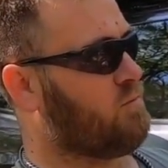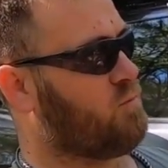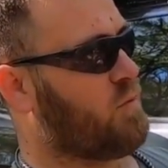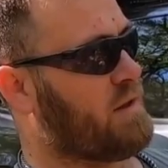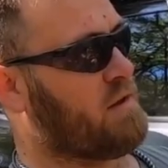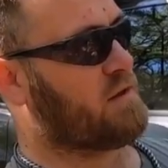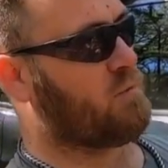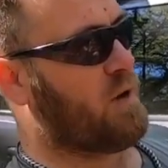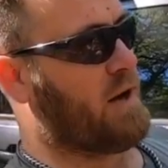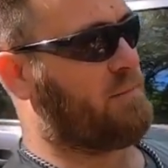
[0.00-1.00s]
whether you can
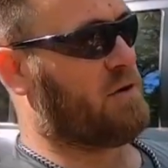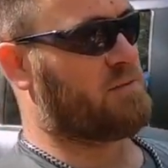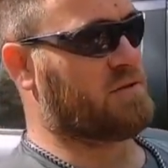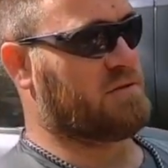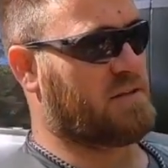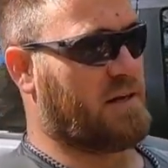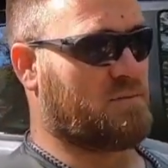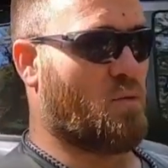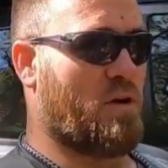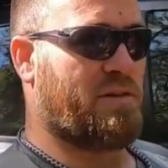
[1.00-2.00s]
weigh up the options that it's
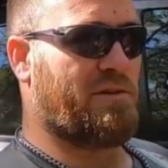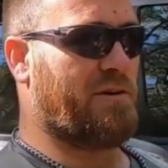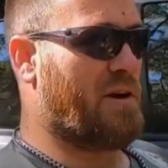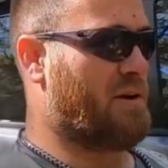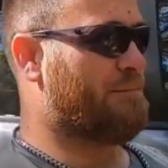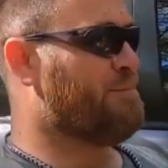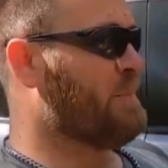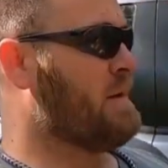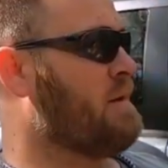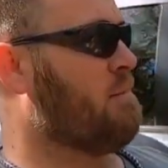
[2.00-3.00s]
worth it or not,
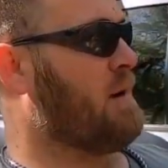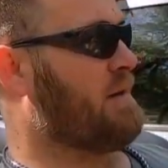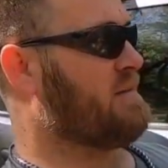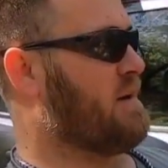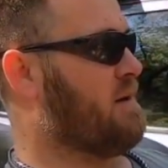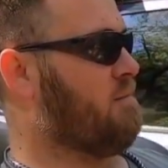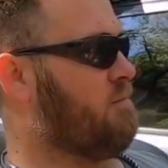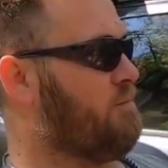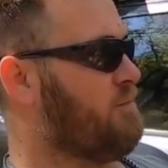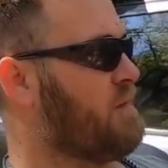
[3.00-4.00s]
but
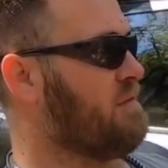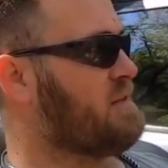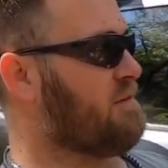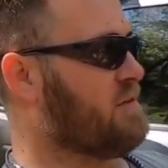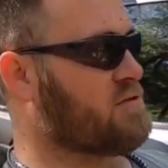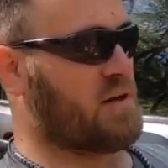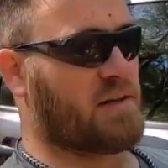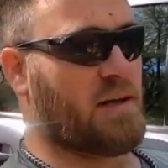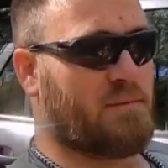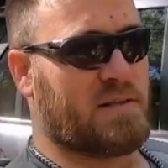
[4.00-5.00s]
I've definitely tried to
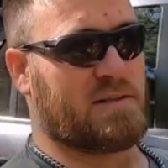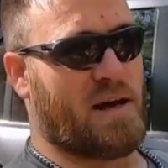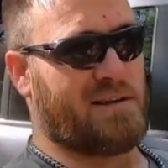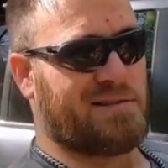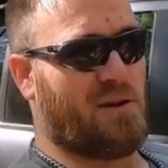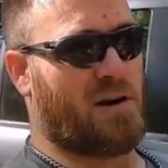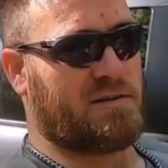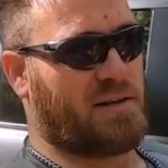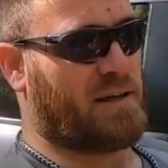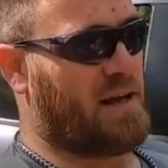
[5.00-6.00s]
keep this car as light as
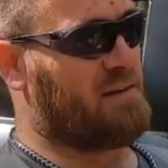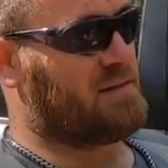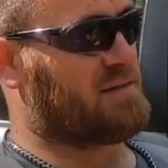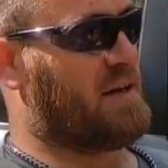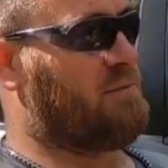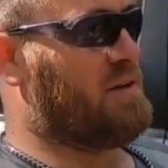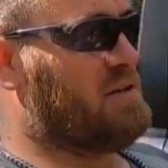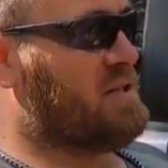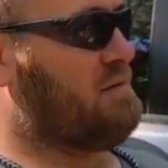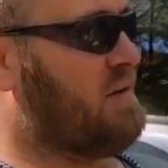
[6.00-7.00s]
I can to stay within
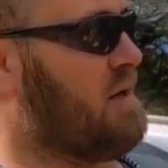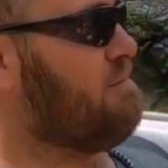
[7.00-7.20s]
GVM.